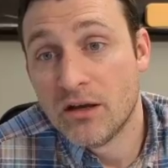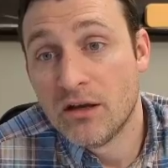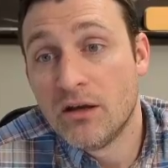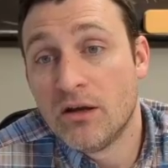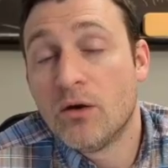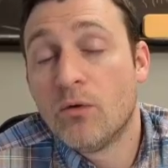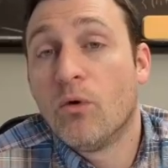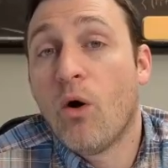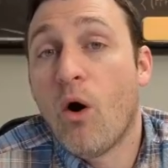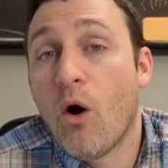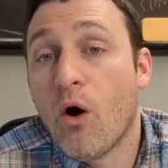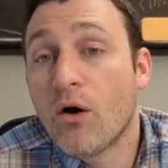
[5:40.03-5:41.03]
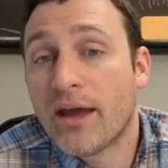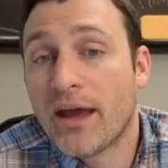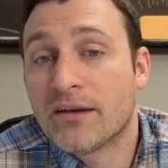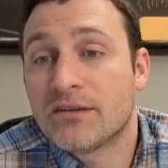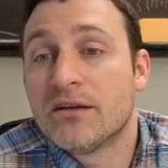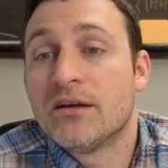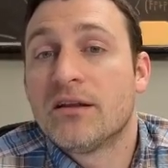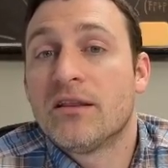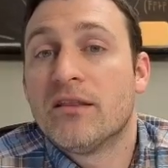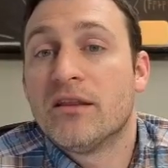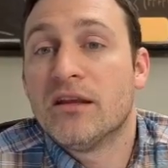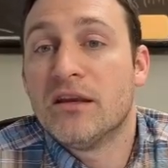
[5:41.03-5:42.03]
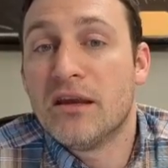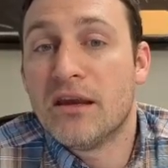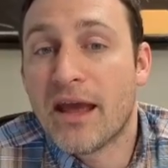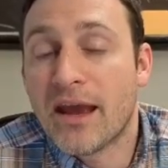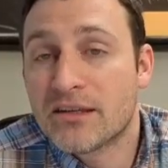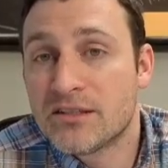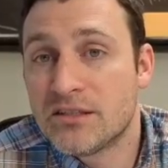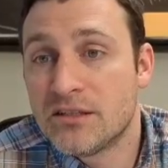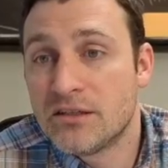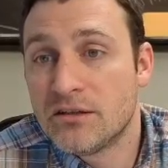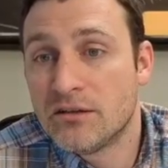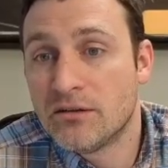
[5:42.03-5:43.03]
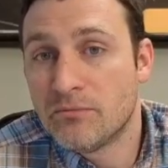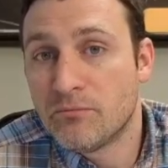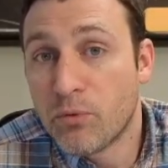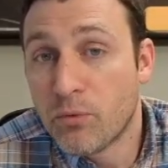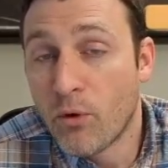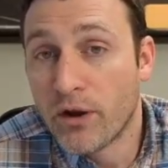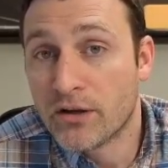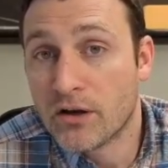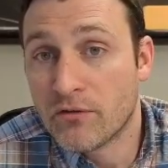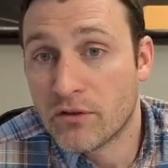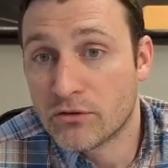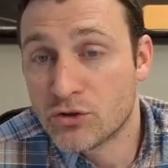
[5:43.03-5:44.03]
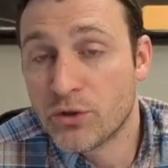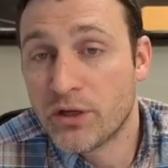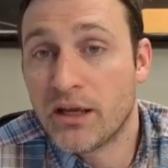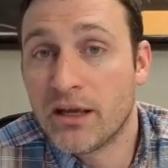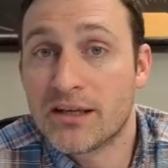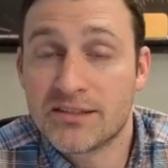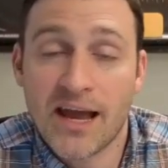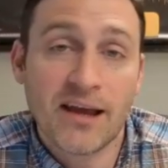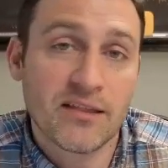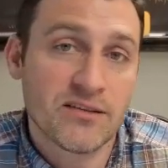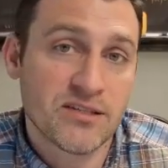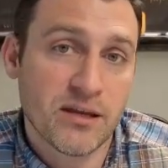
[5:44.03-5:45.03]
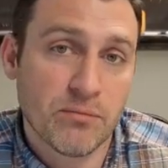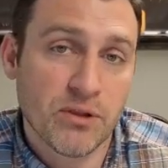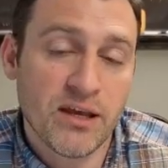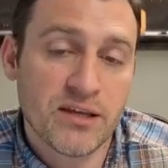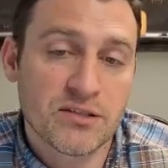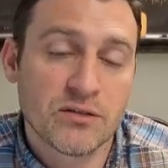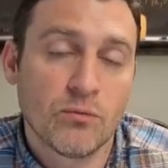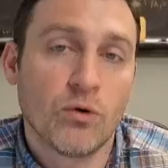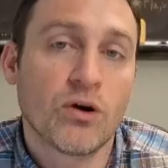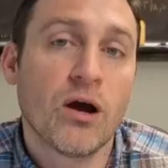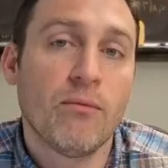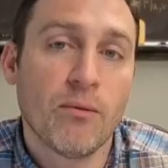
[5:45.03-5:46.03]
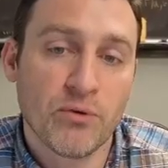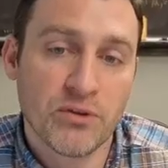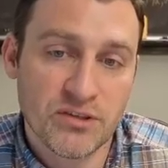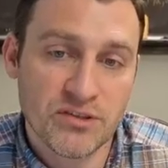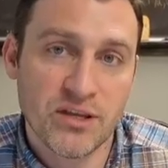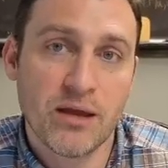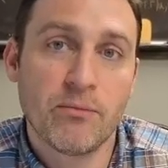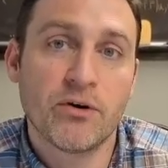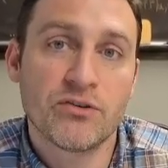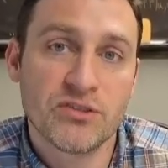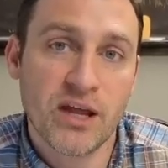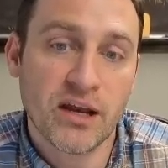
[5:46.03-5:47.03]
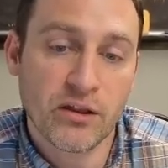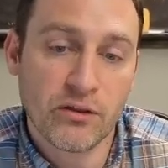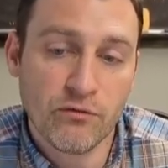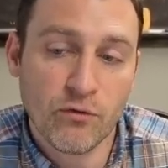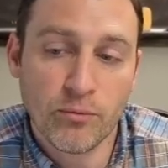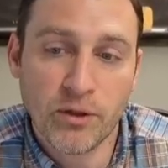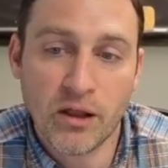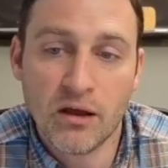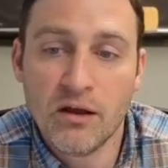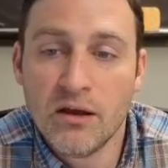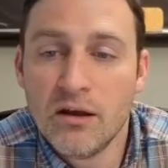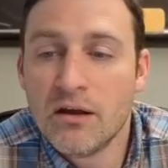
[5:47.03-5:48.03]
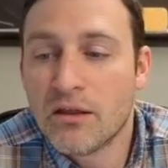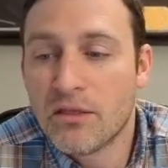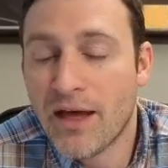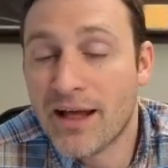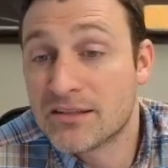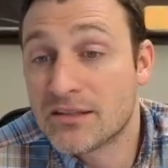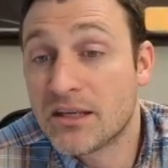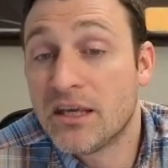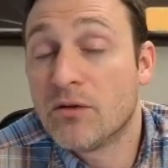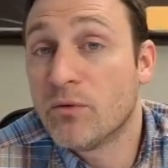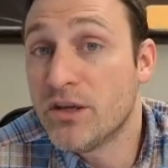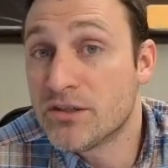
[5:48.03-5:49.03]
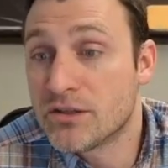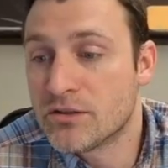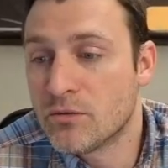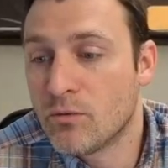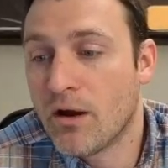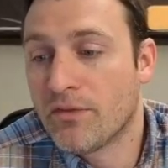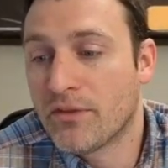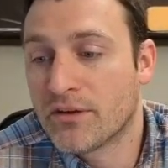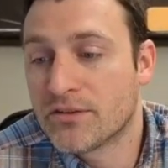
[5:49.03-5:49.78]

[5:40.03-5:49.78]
will all get the next point of the tree exactly the same place. We'll come up with the same understanding of the formula. That's the key reason to want this.